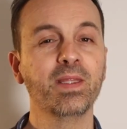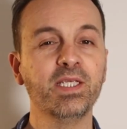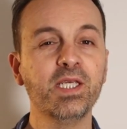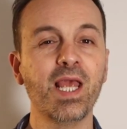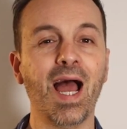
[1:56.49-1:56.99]

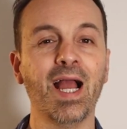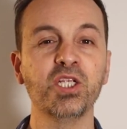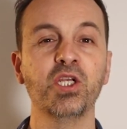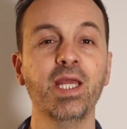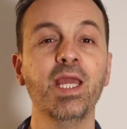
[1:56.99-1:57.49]
this is
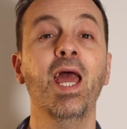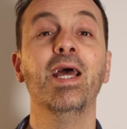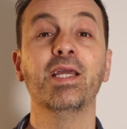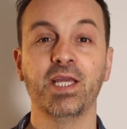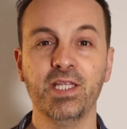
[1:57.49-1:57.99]
actually
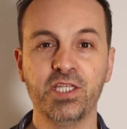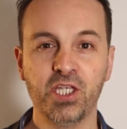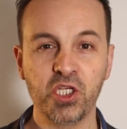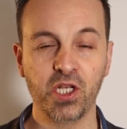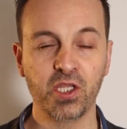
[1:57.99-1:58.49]

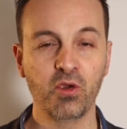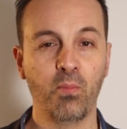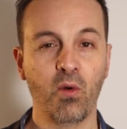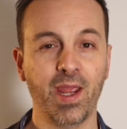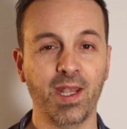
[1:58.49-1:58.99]
conditioning your
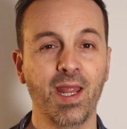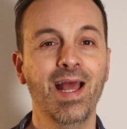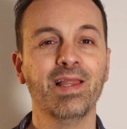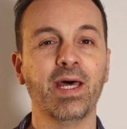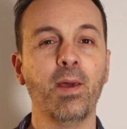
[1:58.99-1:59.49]
brain.
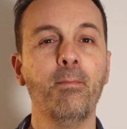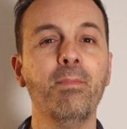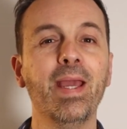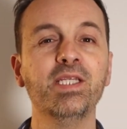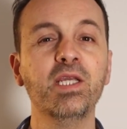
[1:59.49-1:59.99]
That
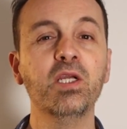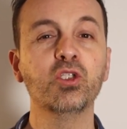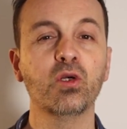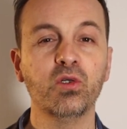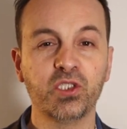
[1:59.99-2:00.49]
amazing
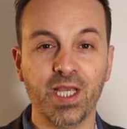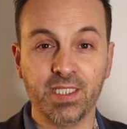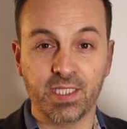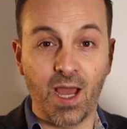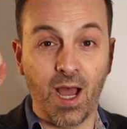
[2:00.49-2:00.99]
control
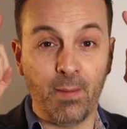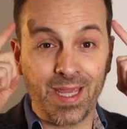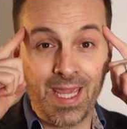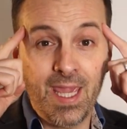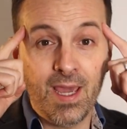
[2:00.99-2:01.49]
center up
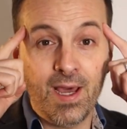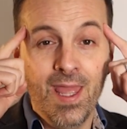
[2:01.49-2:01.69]
here